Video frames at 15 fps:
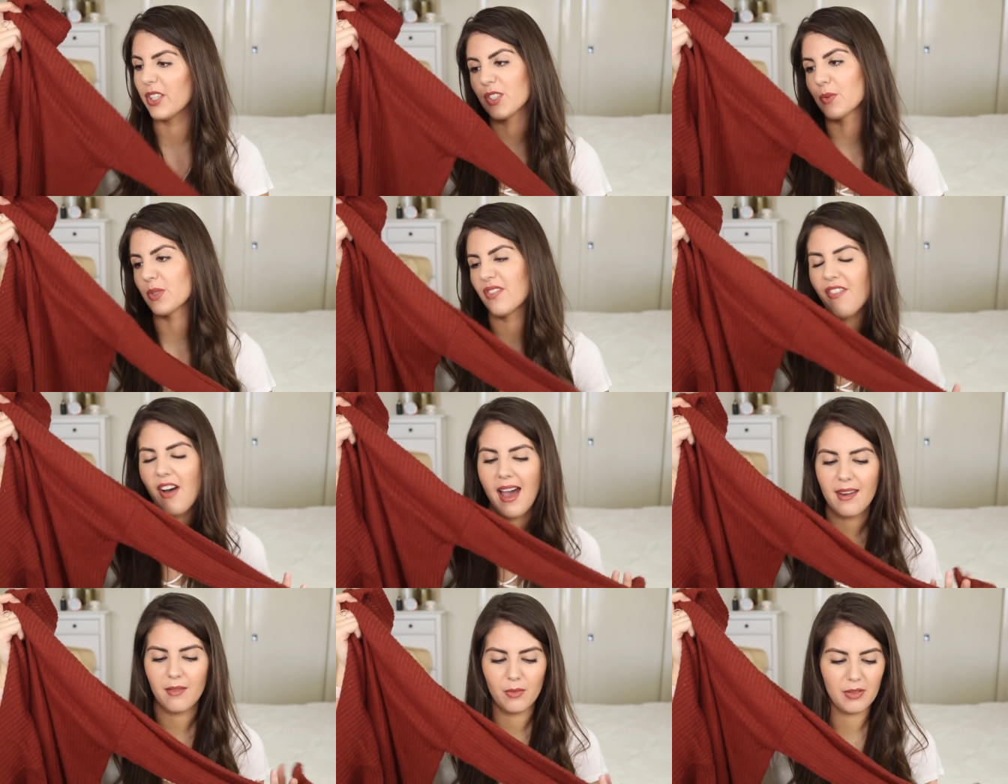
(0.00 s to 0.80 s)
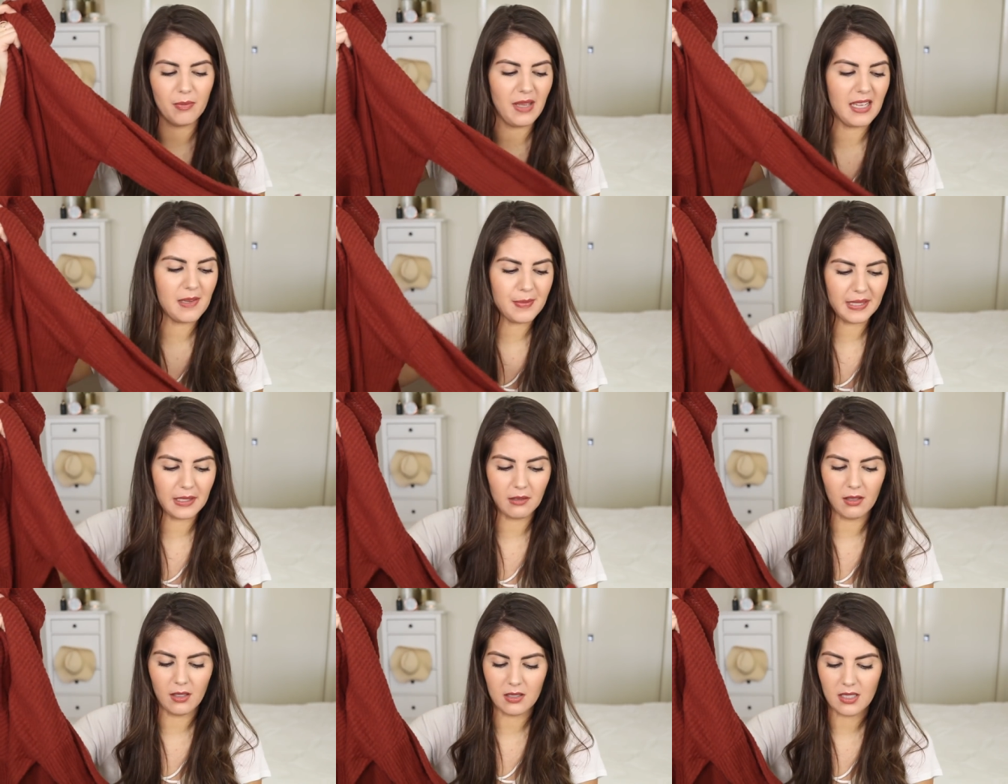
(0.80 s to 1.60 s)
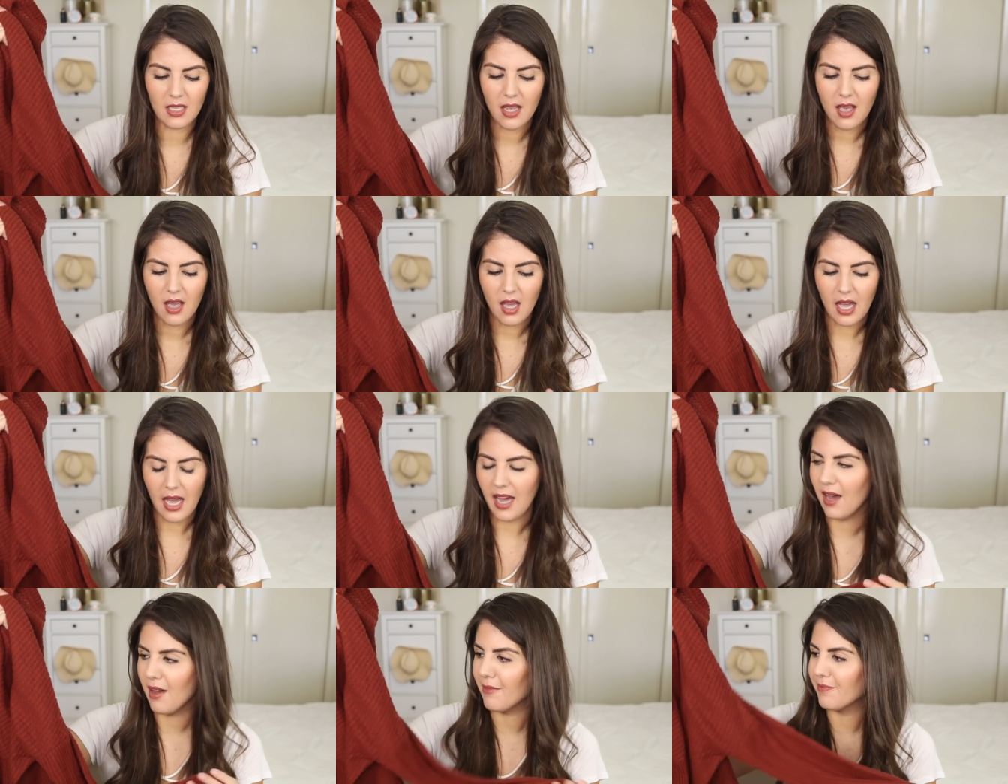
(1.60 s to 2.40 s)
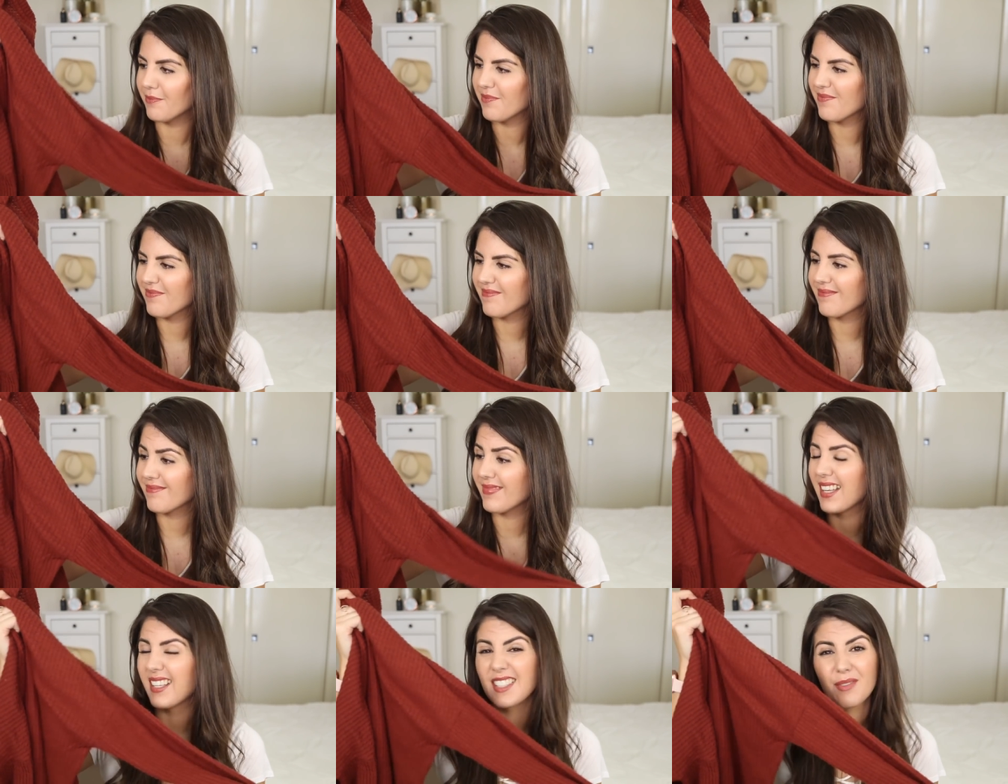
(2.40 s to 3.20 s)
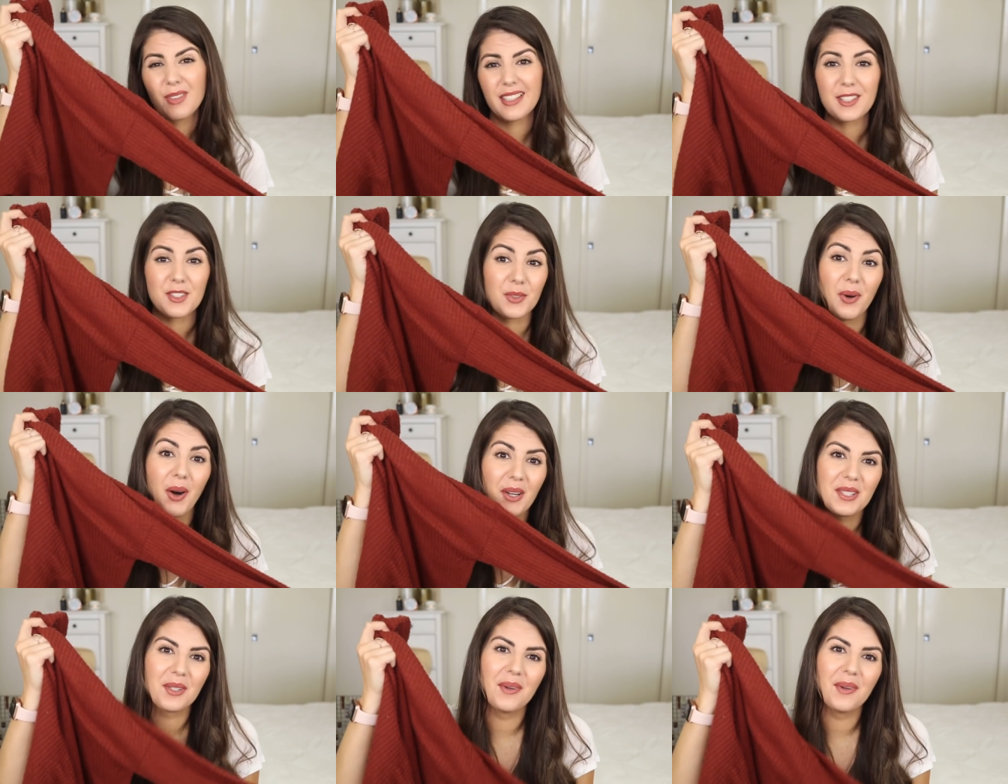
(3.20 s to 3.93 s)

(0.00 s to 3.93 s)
which was fine with me because it's really too hot